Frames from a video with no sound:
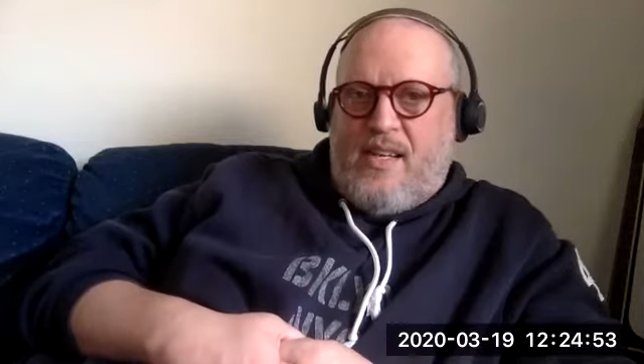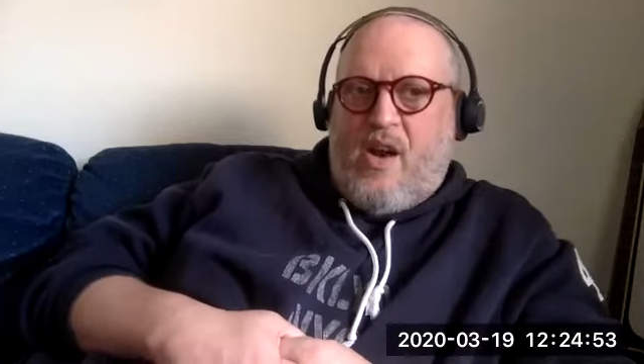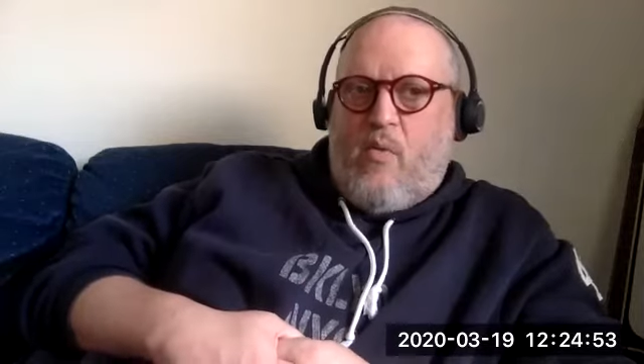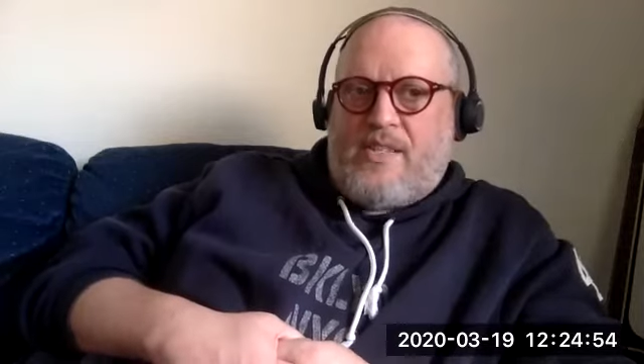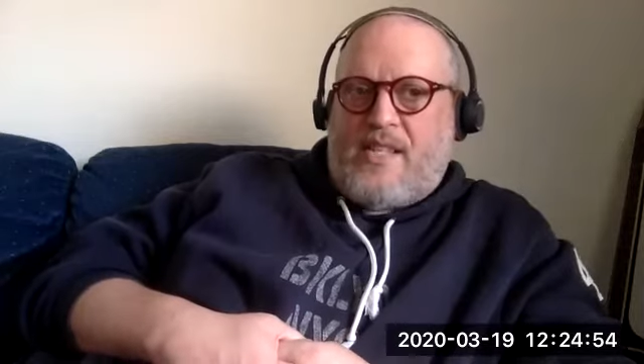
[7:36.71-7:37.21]

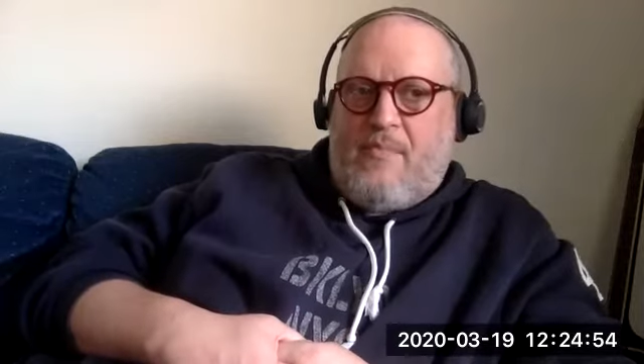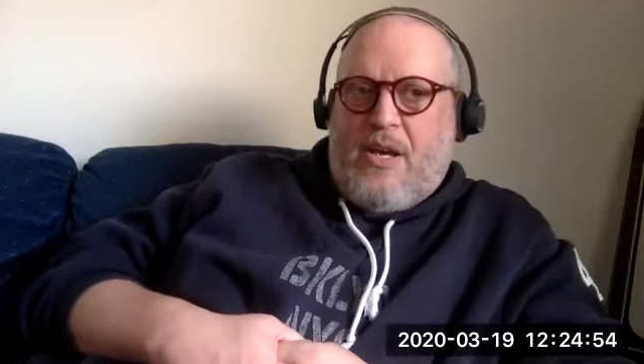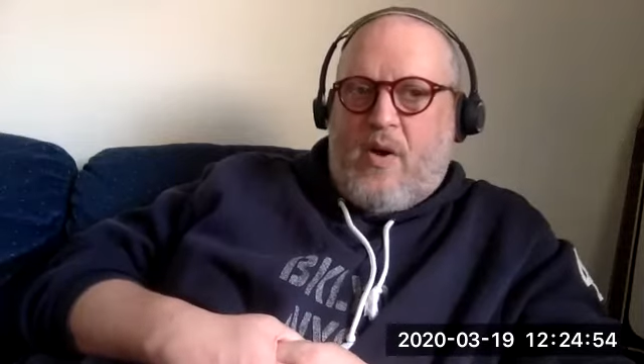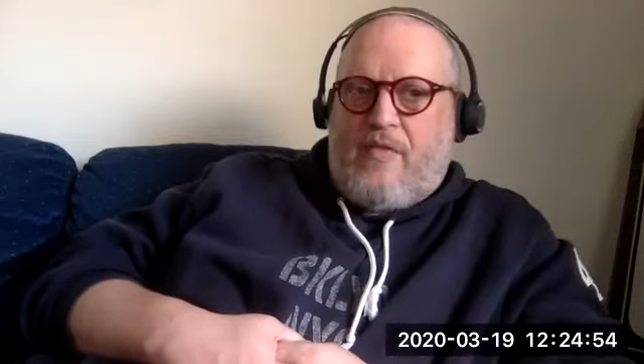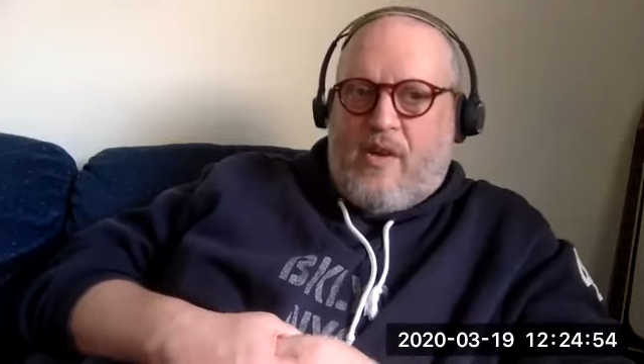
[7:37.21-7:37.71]
what does that
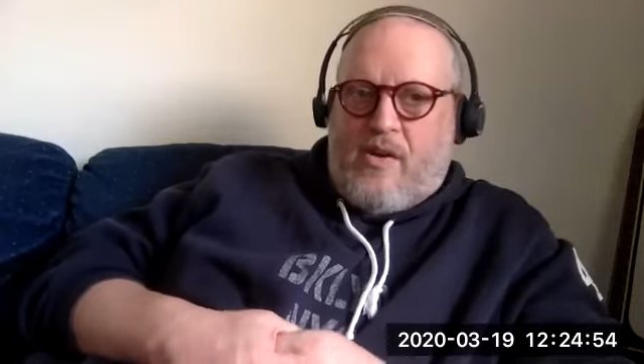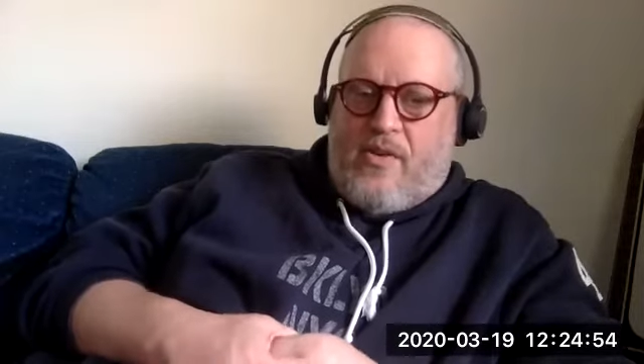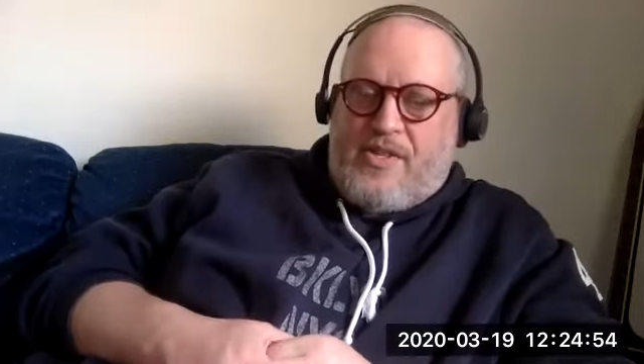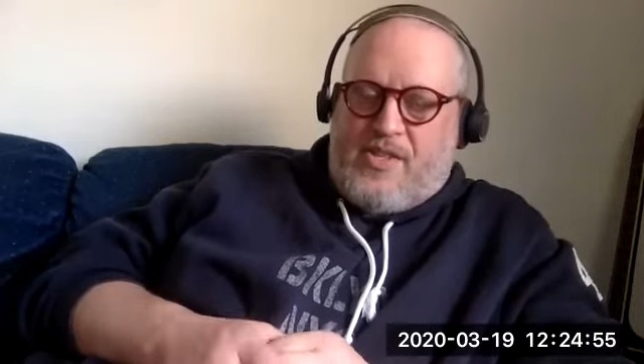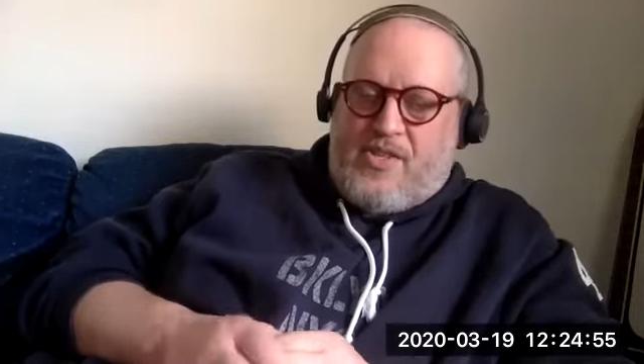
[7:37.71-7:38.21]
mean going forward?
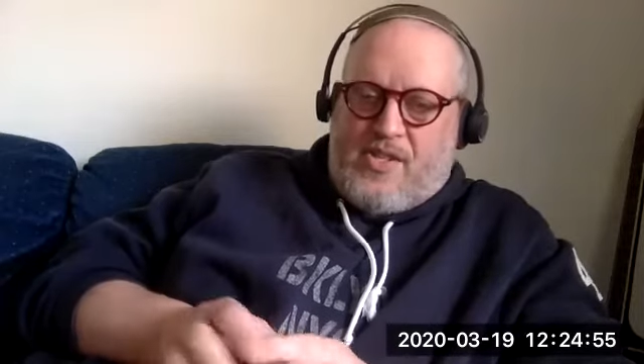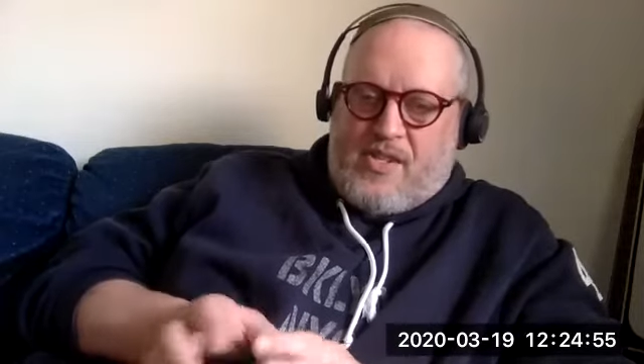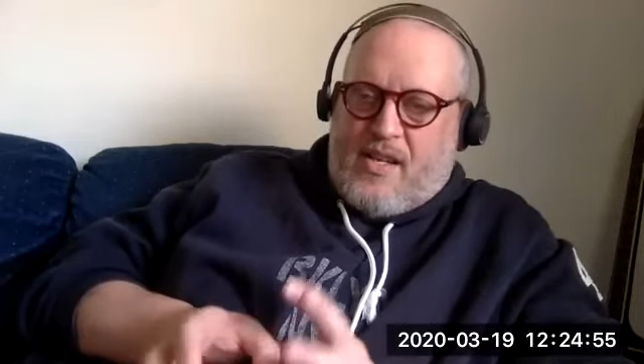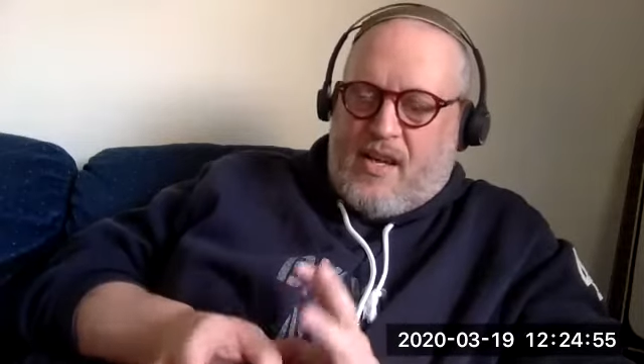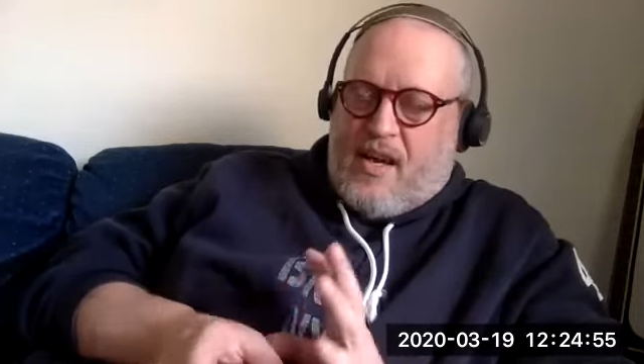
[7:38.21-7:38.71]
Or is this just
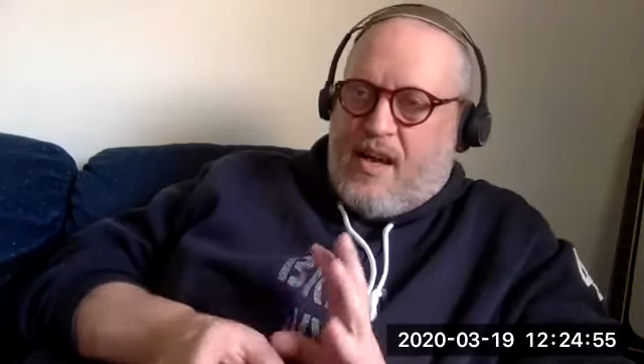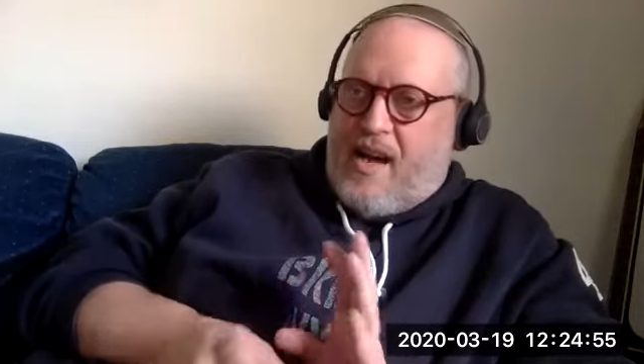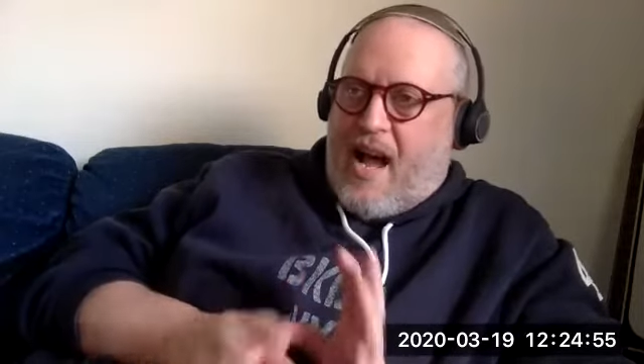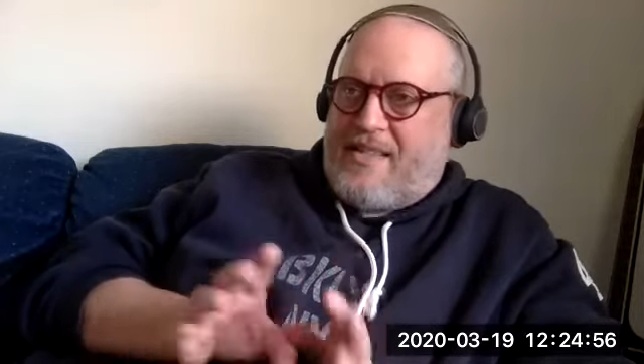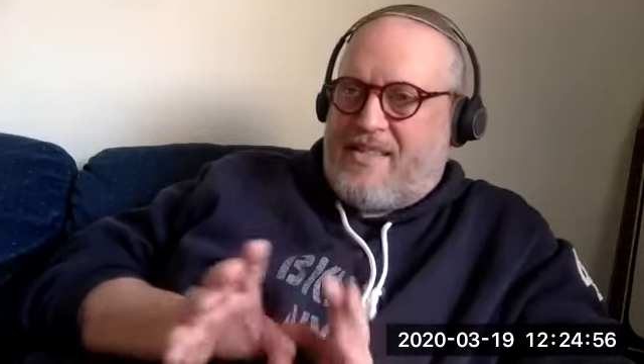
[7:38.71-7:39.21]

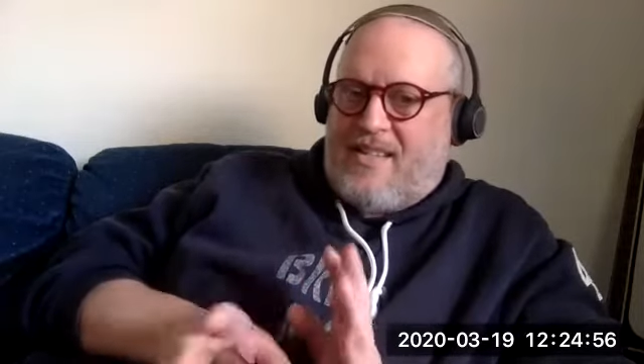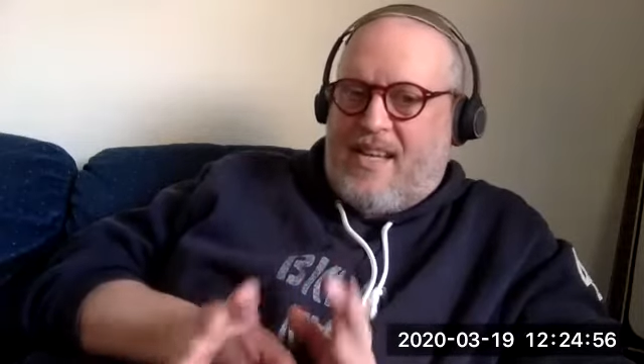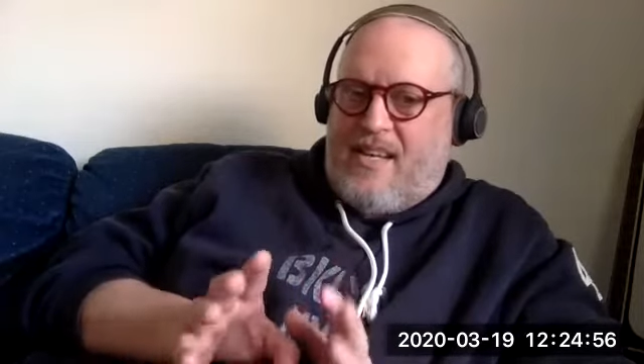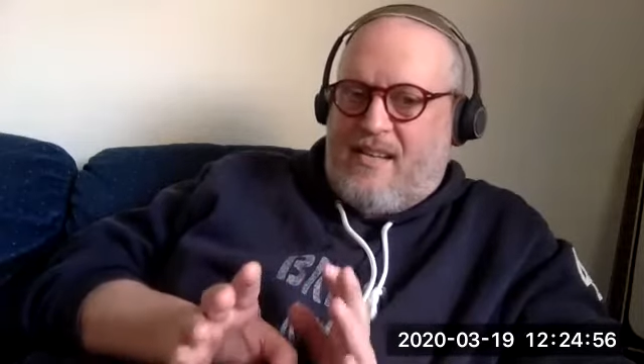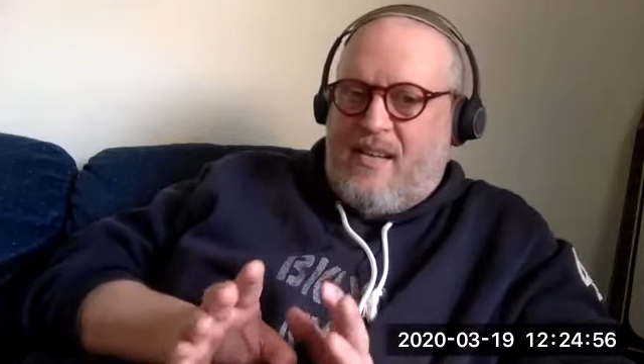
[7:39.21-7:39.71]
an
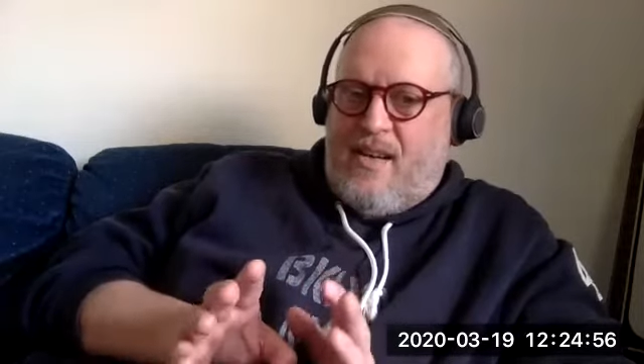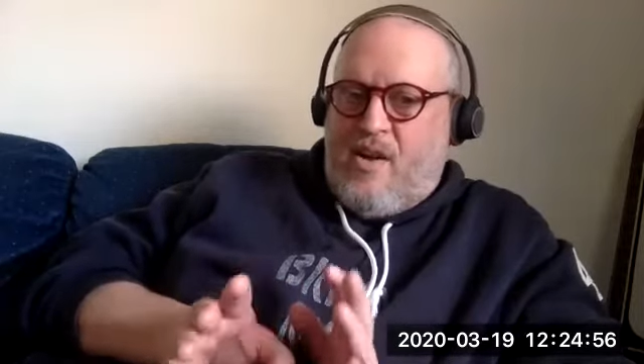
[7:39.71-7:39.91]
isolated,